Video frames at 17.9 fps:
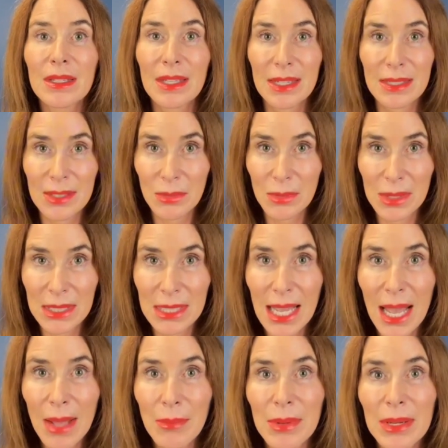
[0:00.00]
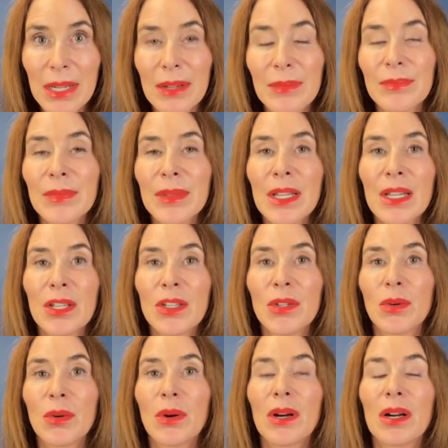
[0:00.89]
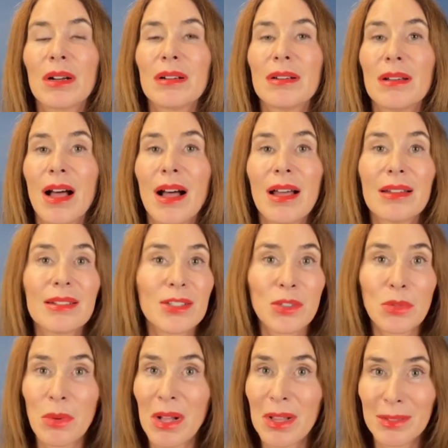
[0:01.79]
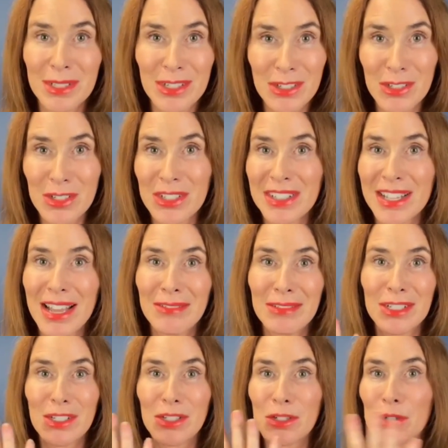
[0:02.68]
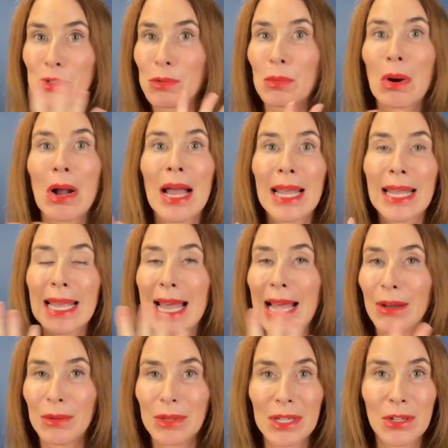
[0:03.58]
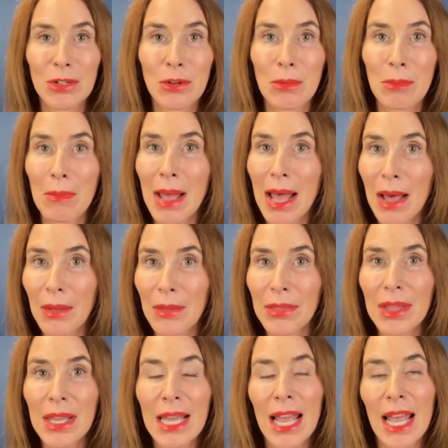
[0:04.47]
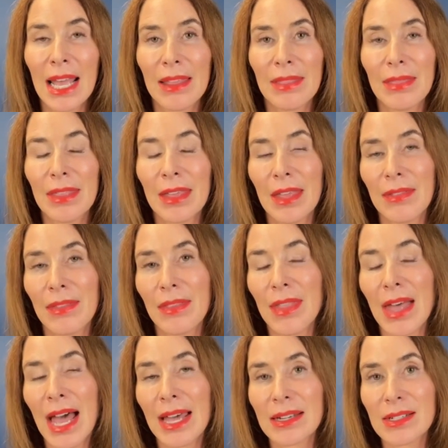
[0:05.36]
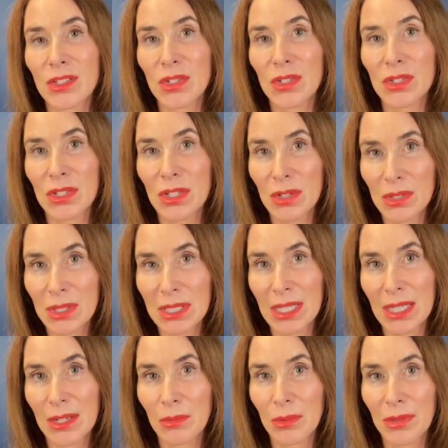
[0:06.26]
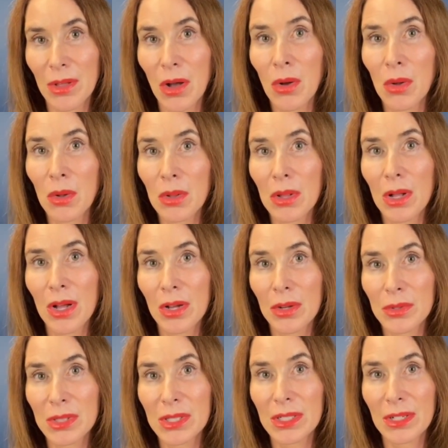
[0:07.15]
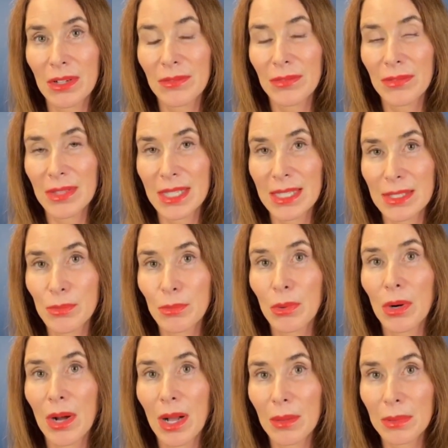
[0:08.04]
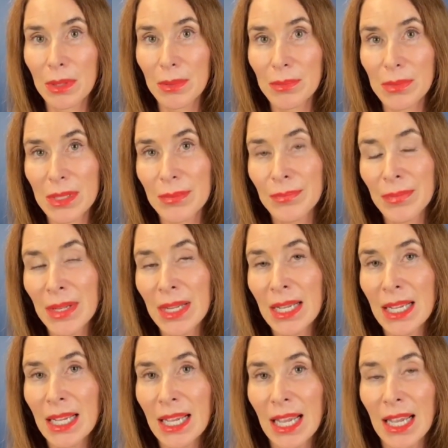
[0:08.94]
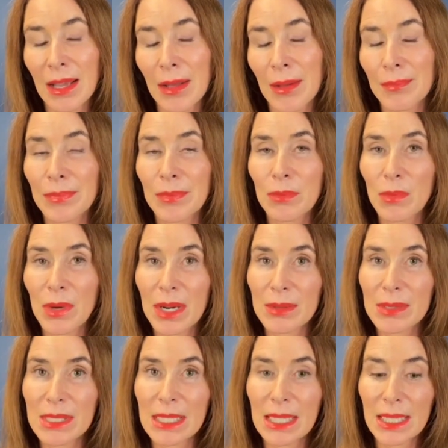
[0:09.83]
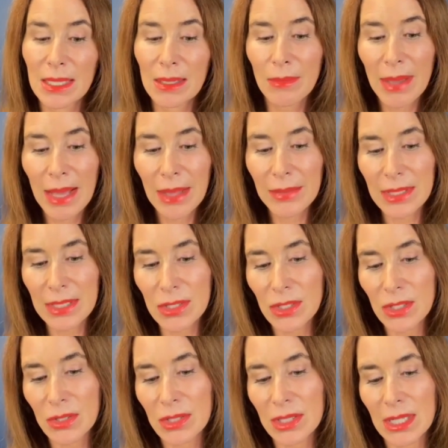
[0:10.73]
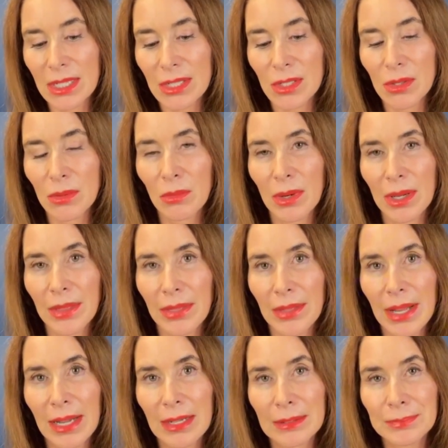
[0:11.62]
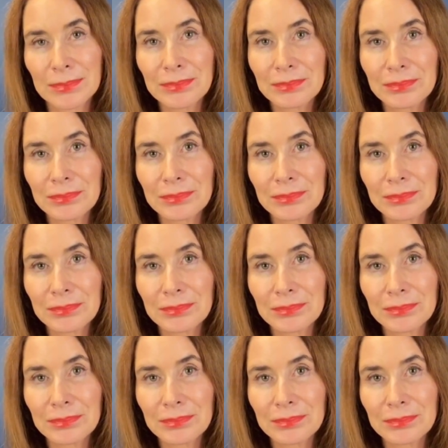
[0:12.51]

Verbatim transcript: guess what's happening? You're not swallowing your saliva, it's just drying out in your mouth. And then that is associated with a whole host of these problems. And um, when I was thinking about the association with um,